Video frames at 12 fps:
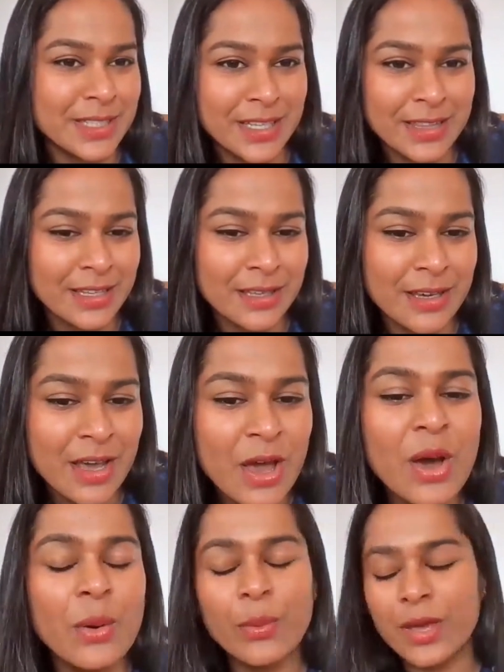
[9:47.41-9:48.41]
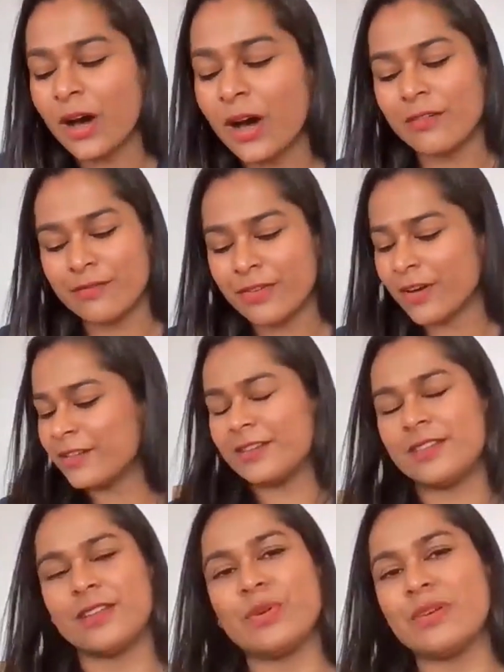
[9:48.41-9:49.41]
And I think we are further
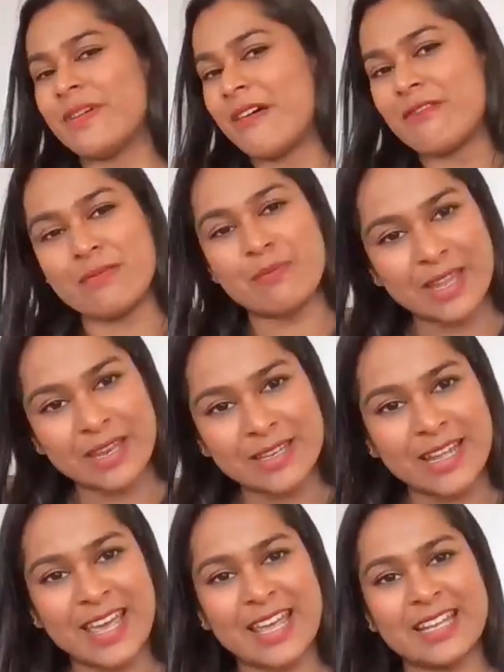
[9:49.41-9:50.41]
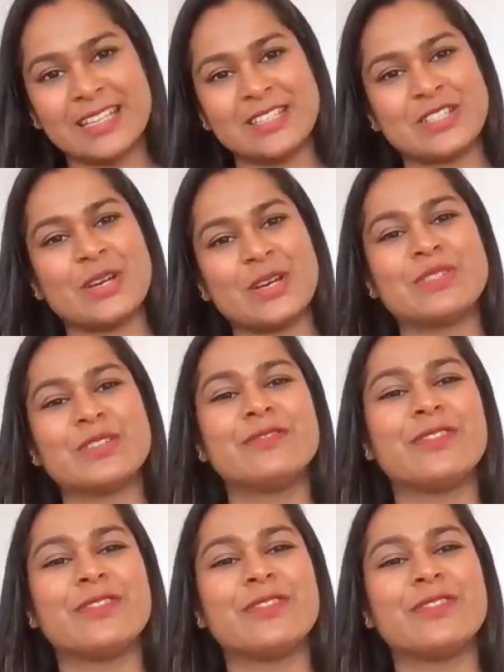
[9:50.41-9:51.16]
than we've ever been in terms of